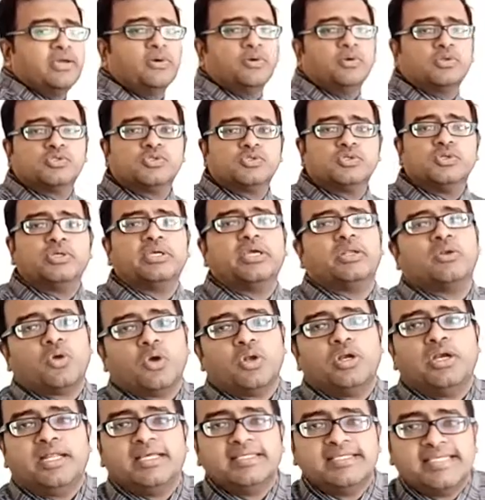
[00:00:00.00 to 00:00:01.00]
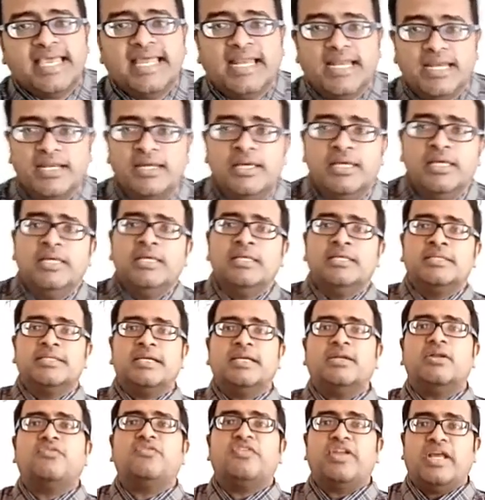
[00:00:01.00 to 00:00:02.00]
also, you can call it as n.
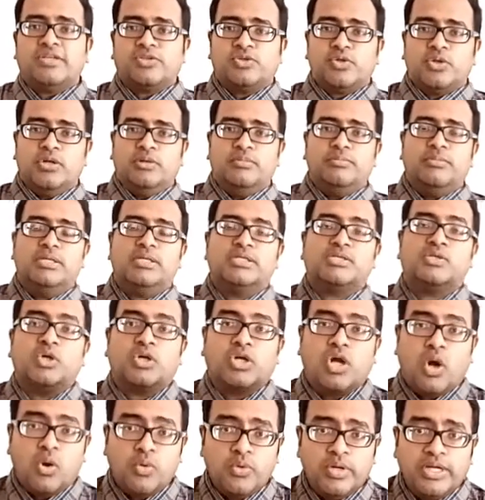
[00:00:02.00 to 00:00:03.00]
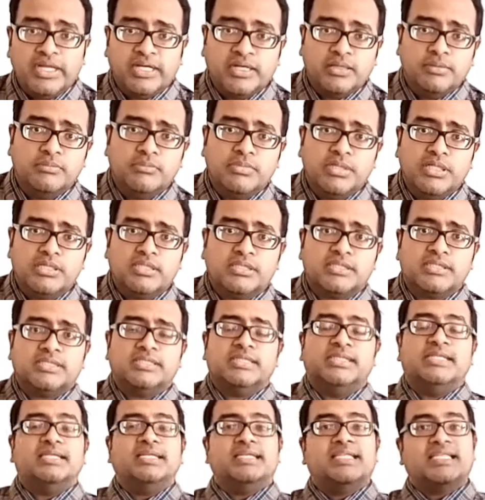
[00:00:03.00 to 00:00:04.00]
Set of natural numbers or counting numbers
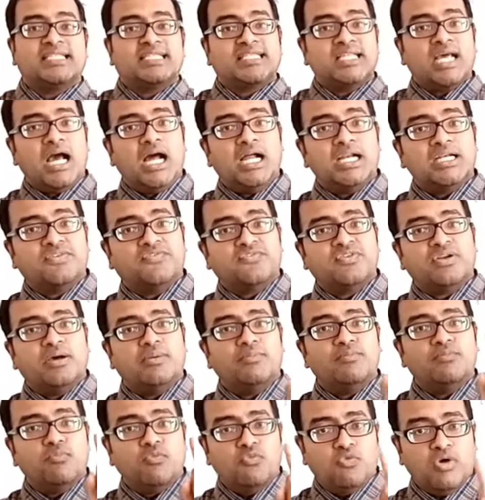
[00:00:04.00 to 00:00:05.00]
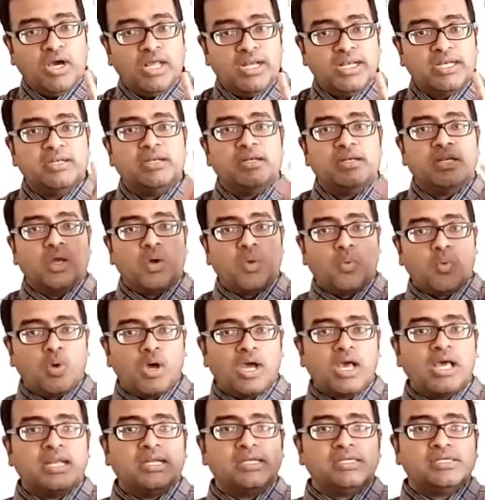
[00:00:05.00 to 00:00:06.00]
start from 1.
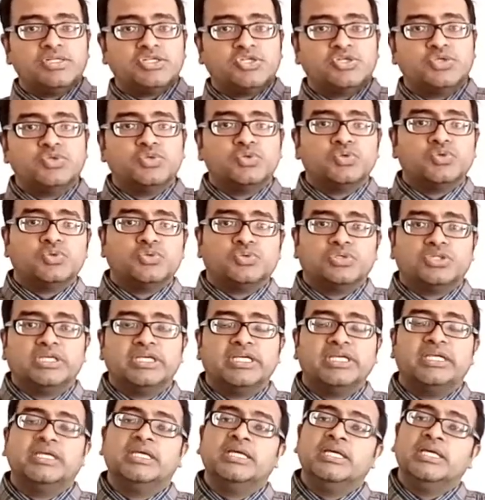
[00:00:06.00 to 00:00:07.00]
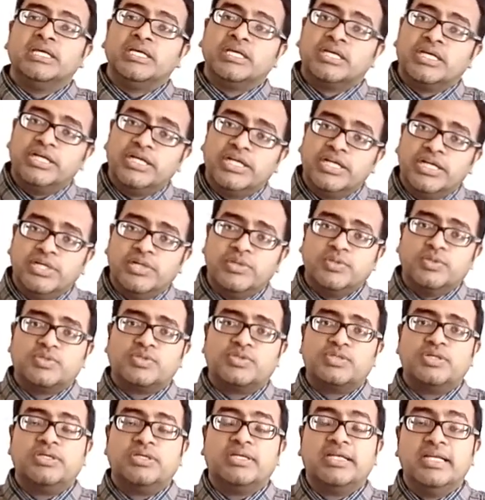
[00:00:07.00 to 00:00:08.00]
1, 2, 3
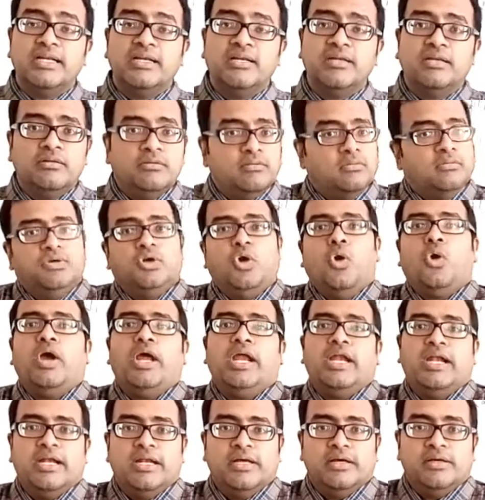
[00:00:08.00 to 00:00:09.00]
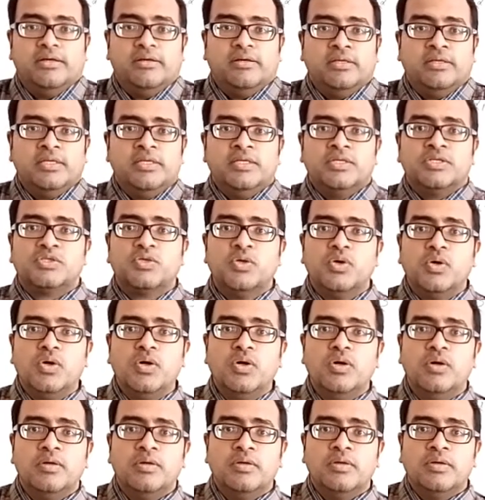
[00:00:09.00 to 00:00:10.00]
continues till no end.
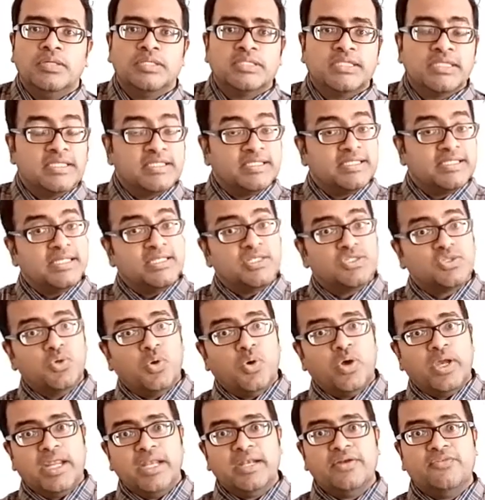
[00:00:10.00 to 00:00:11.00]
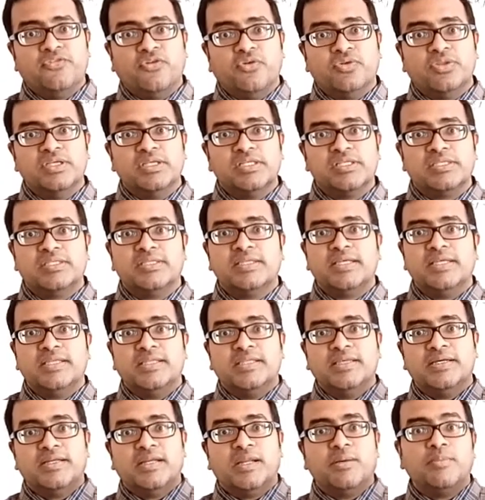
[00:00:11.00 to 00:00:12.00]
So since there is no end for this,
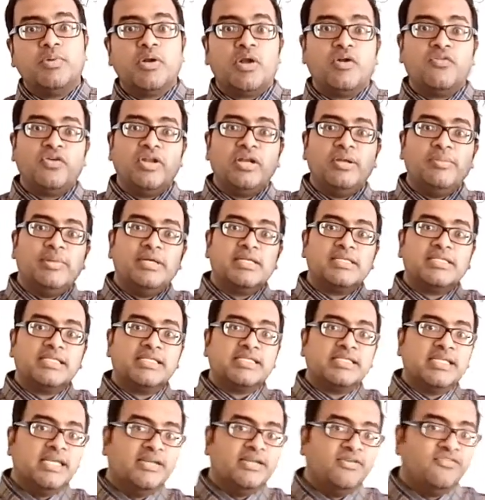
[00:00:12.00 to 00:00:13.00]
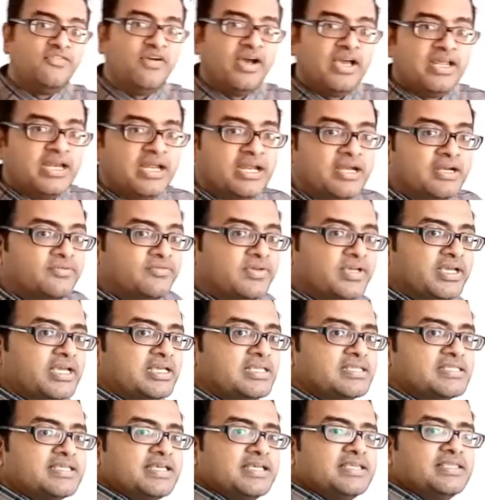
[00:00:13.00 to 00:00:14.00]
the number of elements is infinite, we
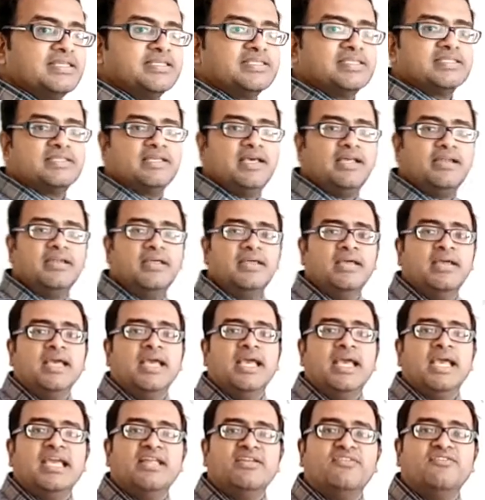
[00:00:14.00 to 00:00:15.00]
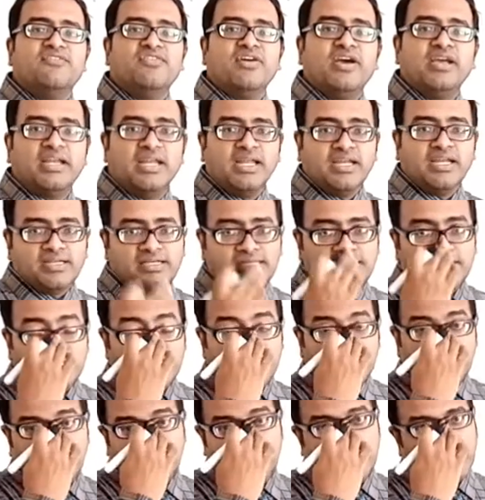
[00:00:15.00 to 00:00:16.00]
can say this is an infinite
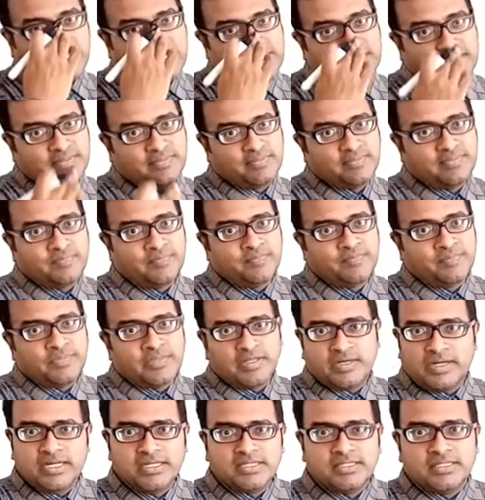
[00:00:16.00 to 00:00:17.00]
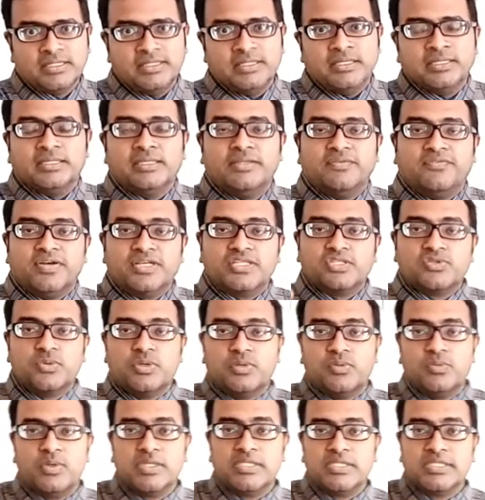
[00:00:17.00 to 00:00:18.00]
set, right? The first
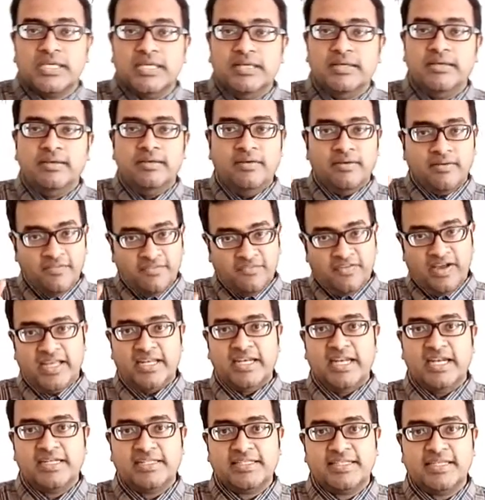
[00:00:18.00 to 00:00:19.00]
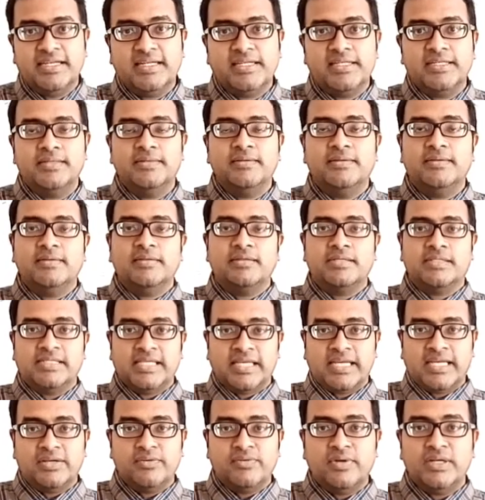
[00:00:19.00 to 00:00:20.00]
one was a finite set,
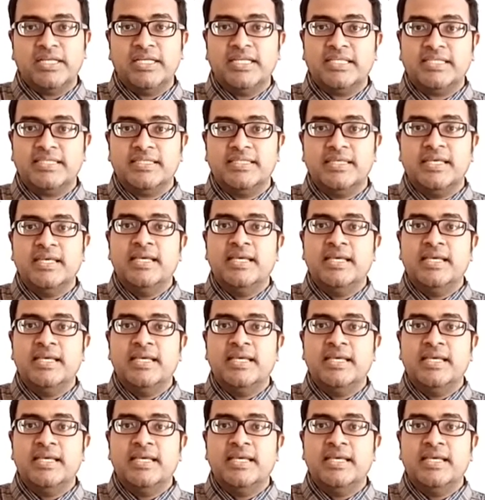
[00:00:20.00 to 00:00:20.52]
second one is